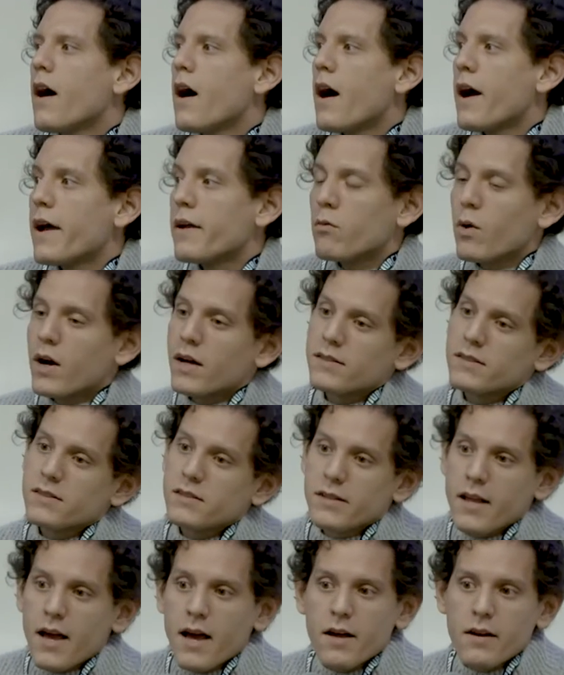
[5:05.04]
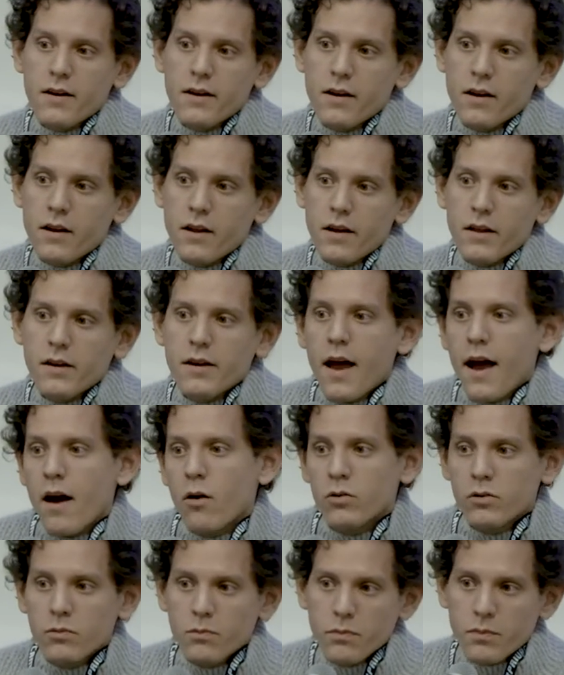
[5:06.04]
I was not an
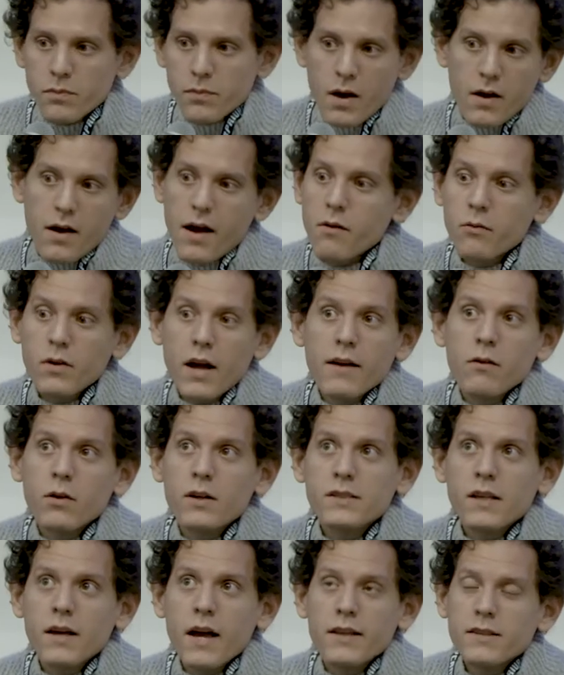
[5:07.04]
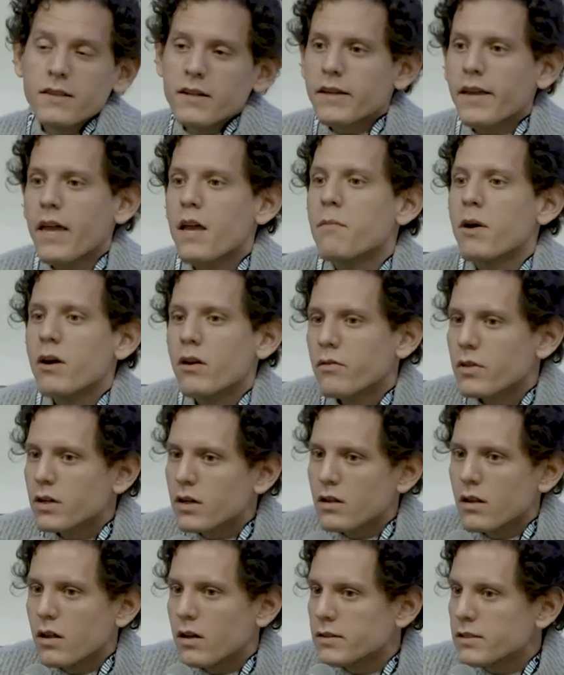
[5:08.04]
out, I didn't came out of the
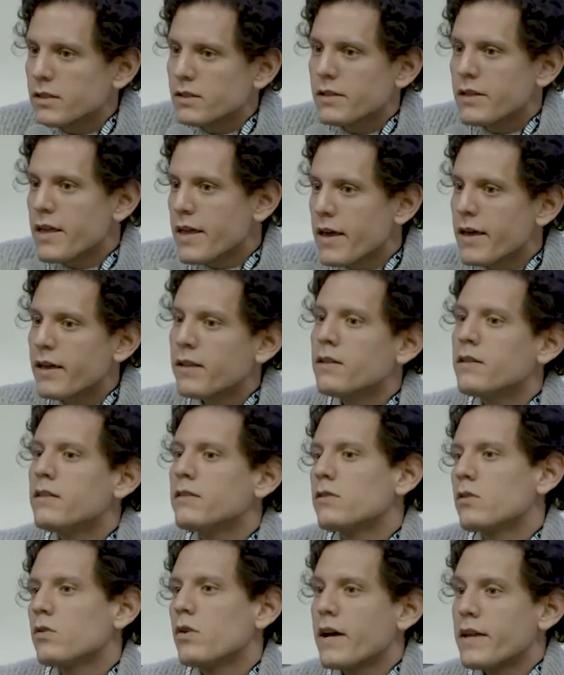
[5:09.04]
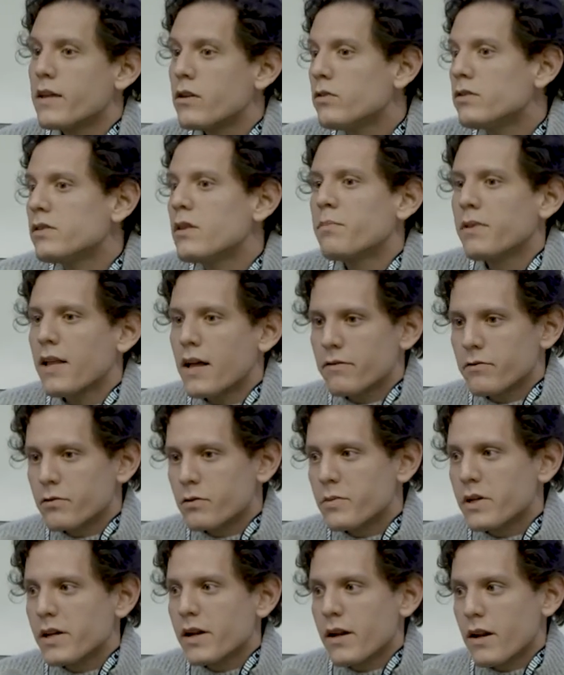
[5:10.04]
closet yet, so I use the
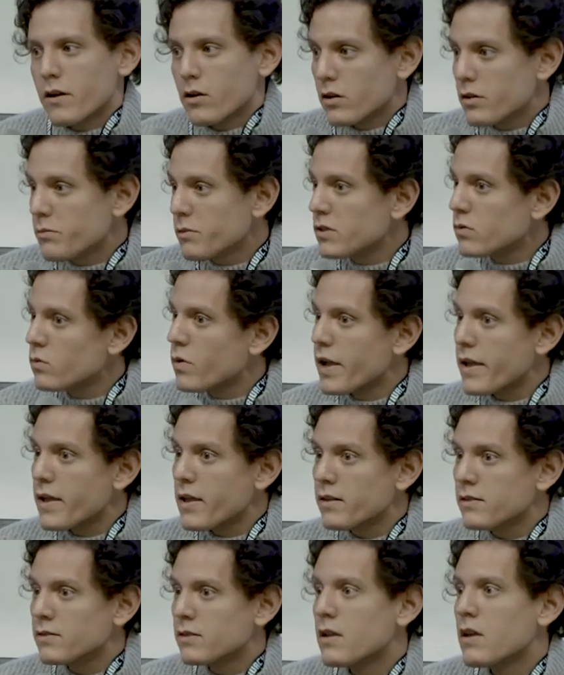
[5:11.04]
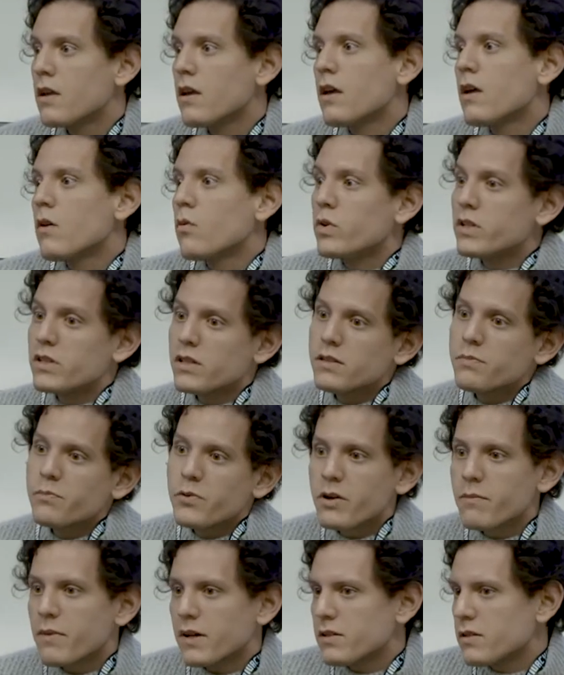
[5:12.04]
platform in an anonymous ways, which is
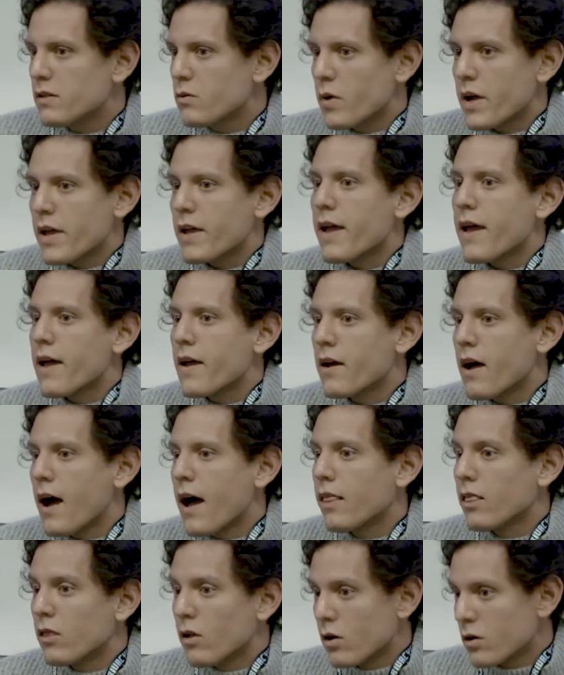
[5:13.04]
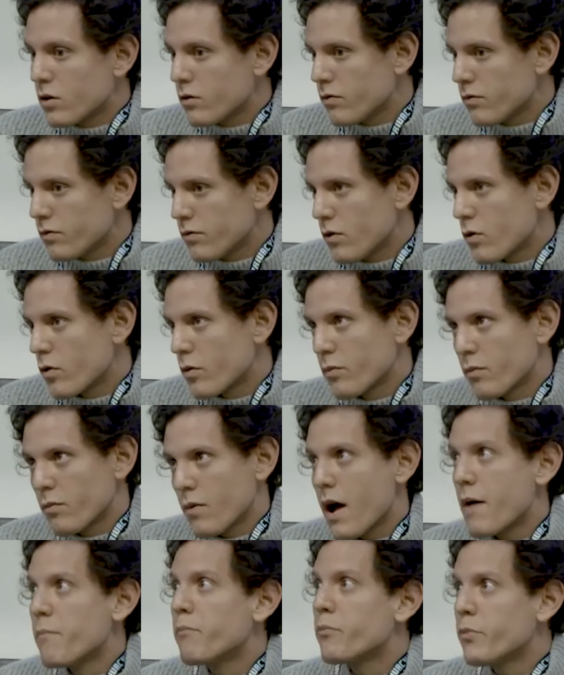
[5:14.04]
pretty much the way a lot of, or
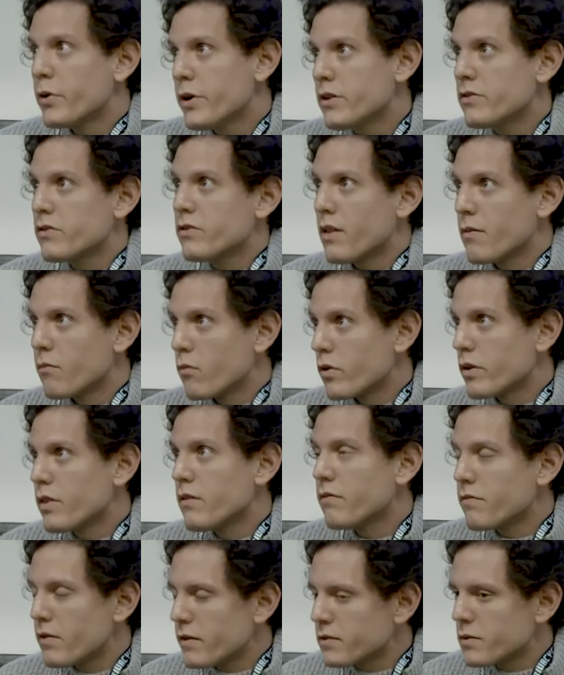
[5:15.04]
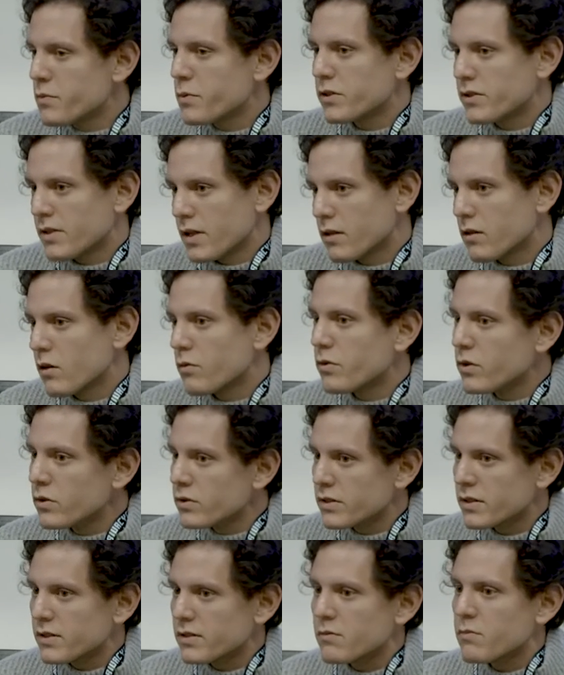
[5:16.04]
I'm pretty sure that more than 50% of
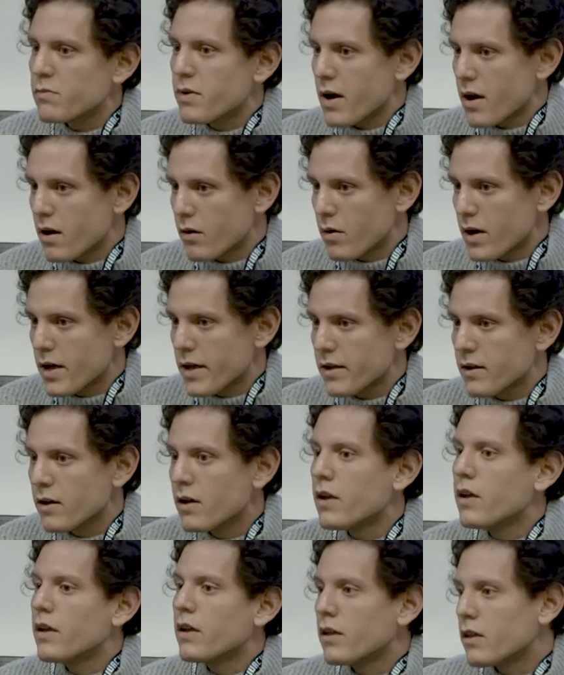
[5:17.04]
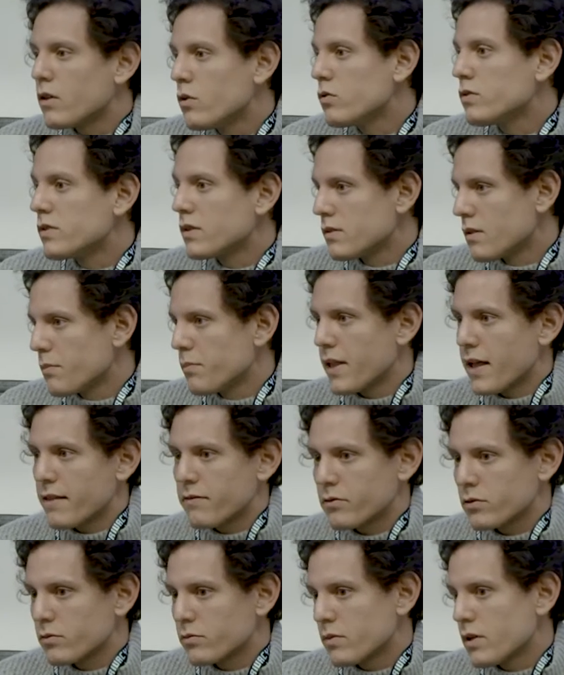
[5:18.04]
users in Paraguay uses the
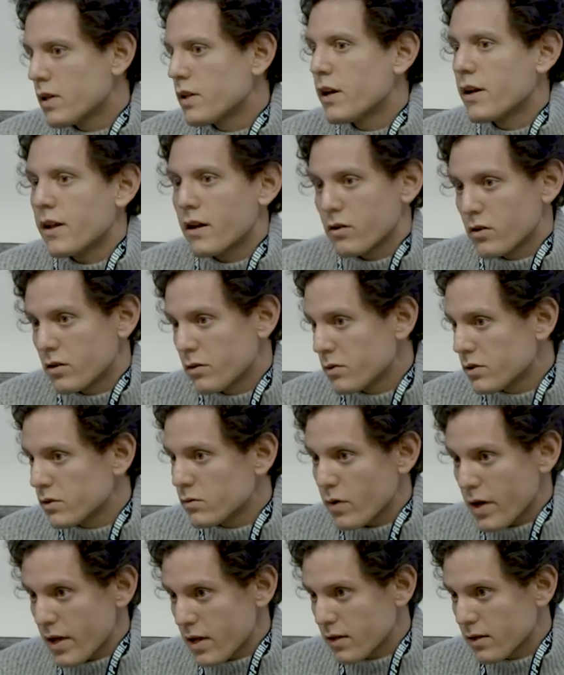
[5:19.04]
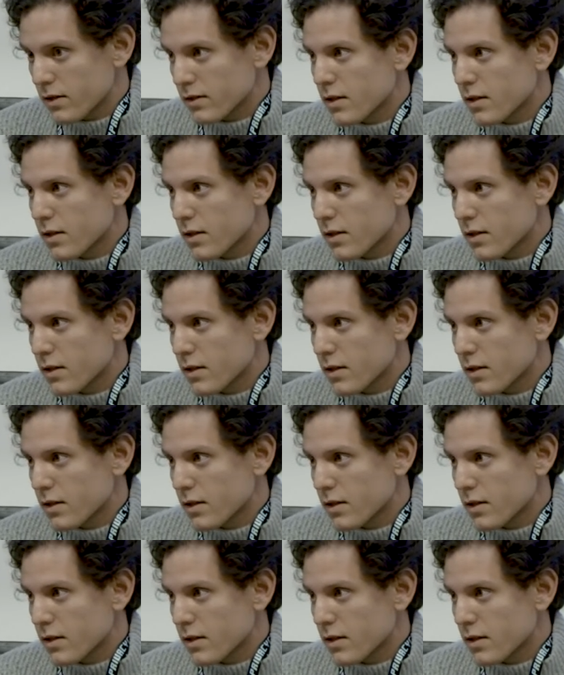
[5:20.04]
platform in an anonymous way.